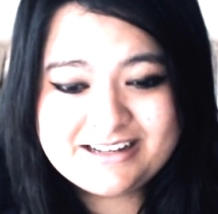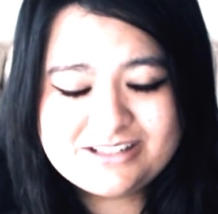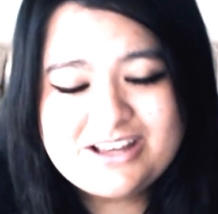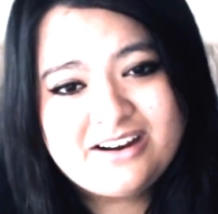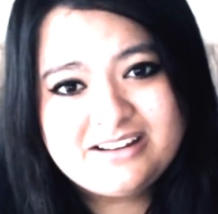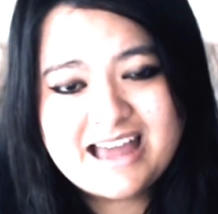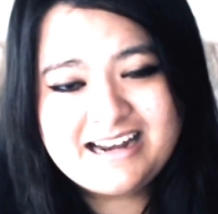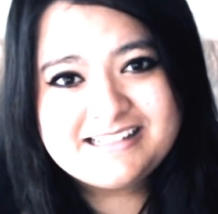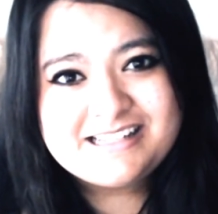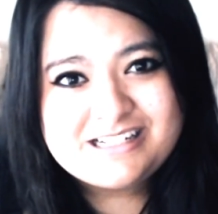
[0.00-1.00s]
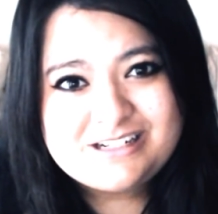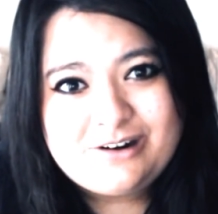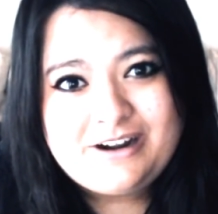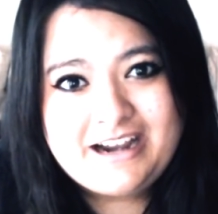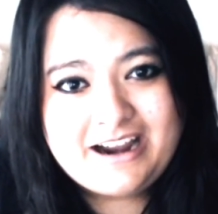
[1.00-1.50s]
So that is the
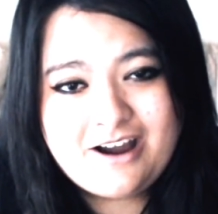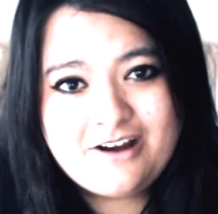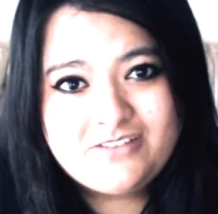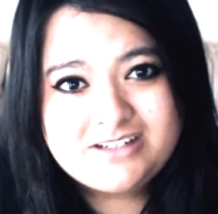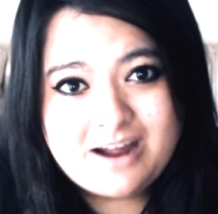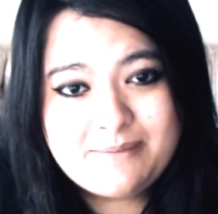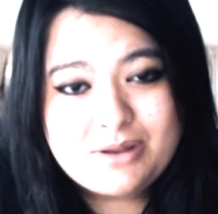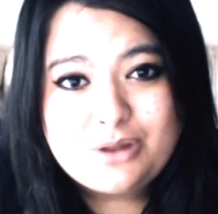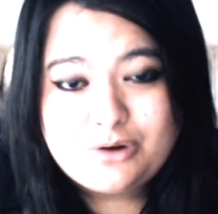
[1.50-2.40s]
story of the time that